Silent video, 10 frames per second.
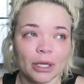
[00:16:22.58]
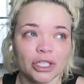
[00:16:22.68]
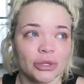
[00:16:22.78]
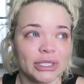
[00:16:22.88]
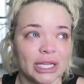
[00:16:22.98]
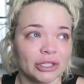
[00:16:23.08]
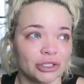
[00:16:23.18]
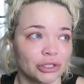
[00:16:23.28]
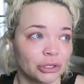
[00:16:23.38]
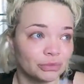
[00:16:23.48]
Joey, Daniel,
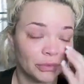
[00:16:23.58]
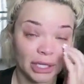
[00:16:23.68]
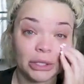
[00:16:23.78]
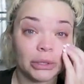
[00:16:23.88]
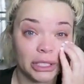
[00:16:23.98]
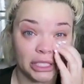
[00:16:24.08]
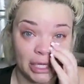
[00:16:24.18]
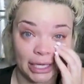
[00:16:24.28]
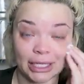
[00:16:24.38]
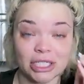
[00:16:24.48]
Drew, including
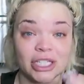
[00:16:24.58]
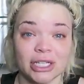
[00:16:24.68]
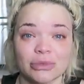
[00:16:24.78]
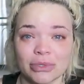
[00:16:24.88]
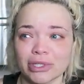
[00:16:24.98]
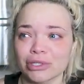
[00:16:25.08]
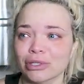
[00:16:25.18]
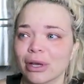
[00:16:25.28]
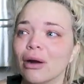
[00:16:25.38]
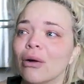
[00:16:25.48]
Shane, and Shane's was
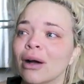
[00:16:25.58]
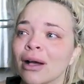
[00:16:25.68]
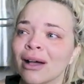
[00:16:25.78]
so